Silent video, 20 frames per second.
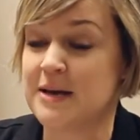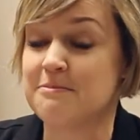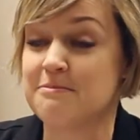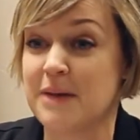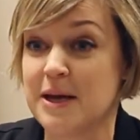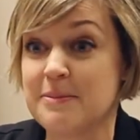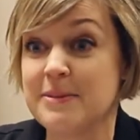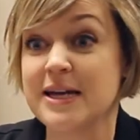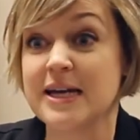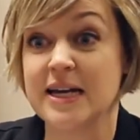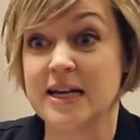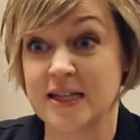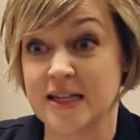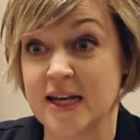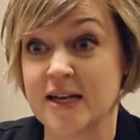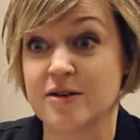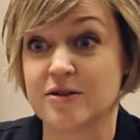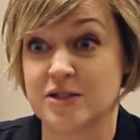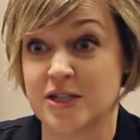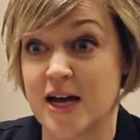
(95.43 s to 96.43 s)
maybe at a
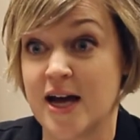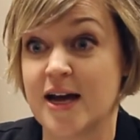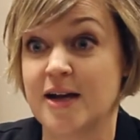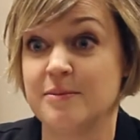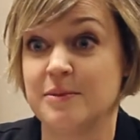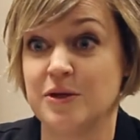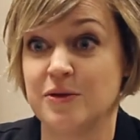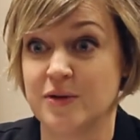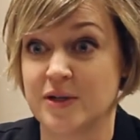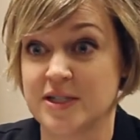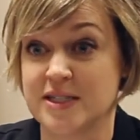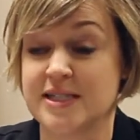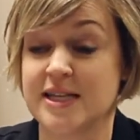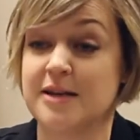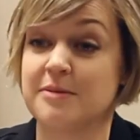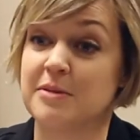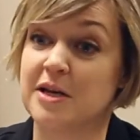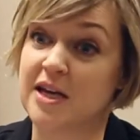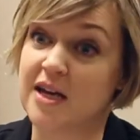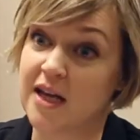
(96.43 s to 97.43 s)
later time you can
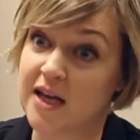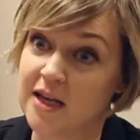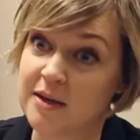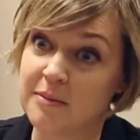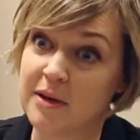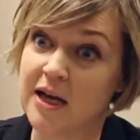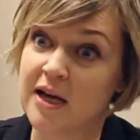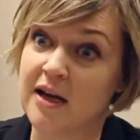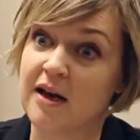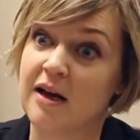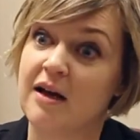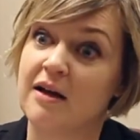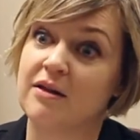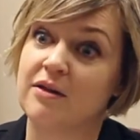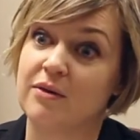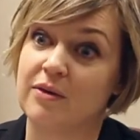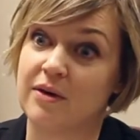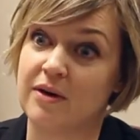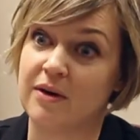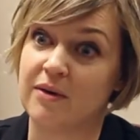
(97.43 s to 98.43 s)
send me an email
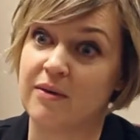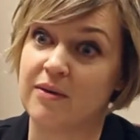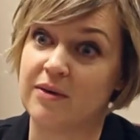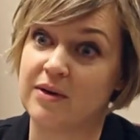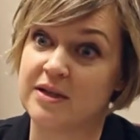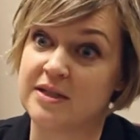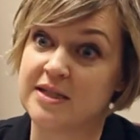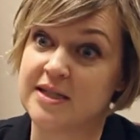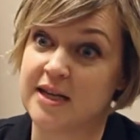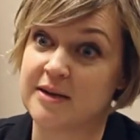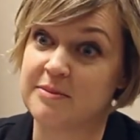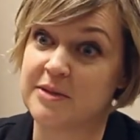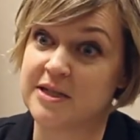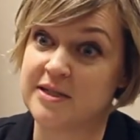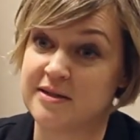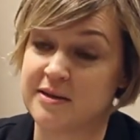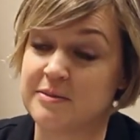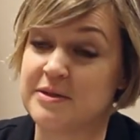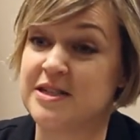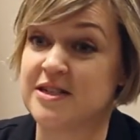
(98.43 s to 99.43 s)
or send me
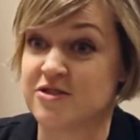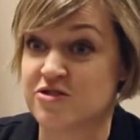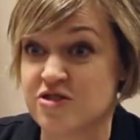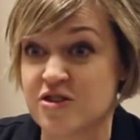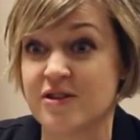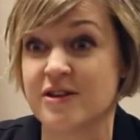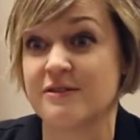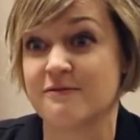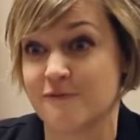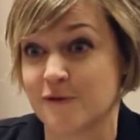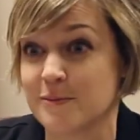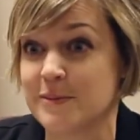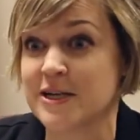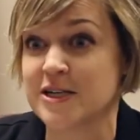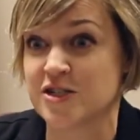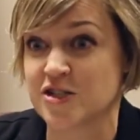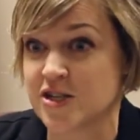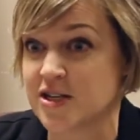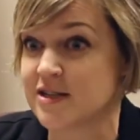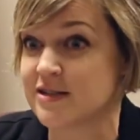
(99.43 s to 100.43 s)
some additional
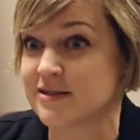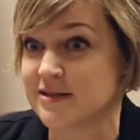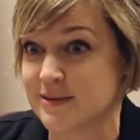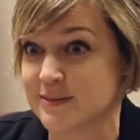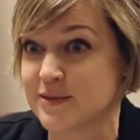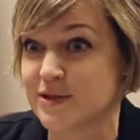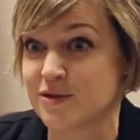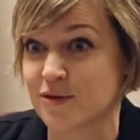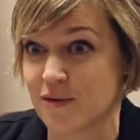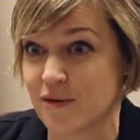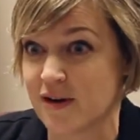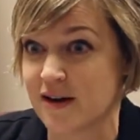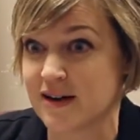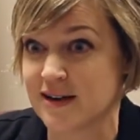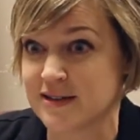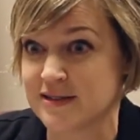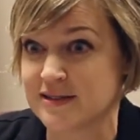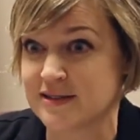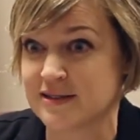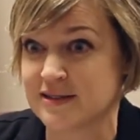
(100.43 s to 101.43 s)
information and some
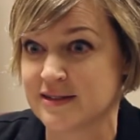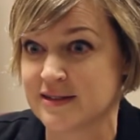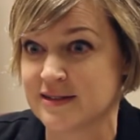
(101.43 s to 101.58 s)
stories.